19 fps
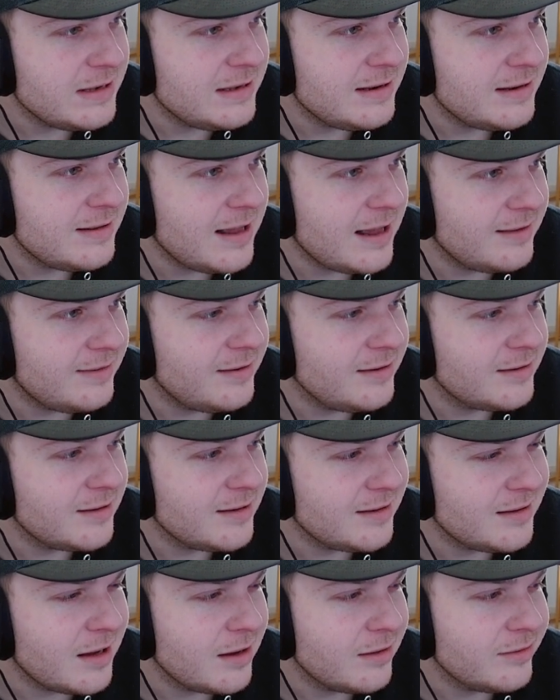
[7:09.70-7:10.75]
that
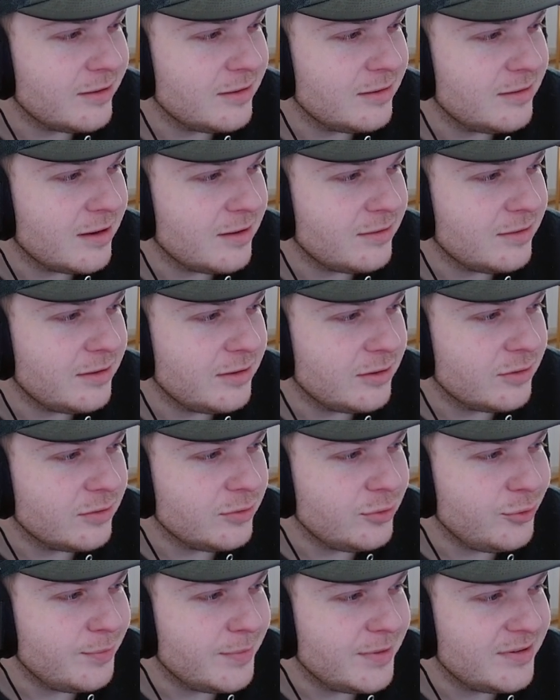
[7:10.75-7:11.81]
60,000 doesn't
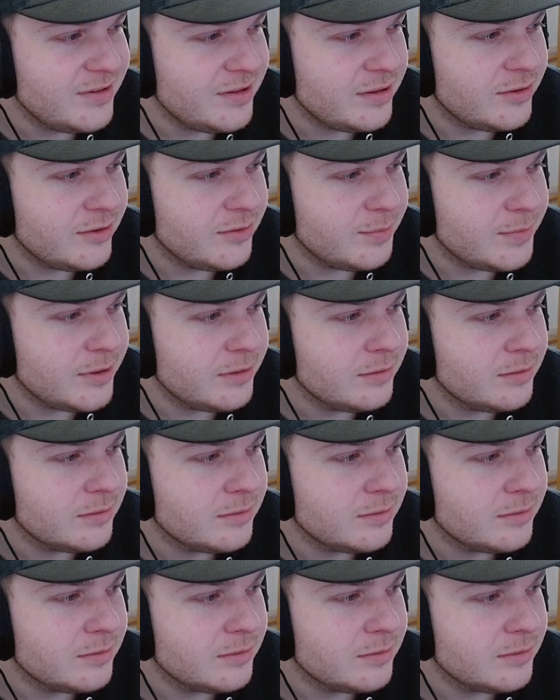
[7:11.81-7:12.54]
include Massena's men.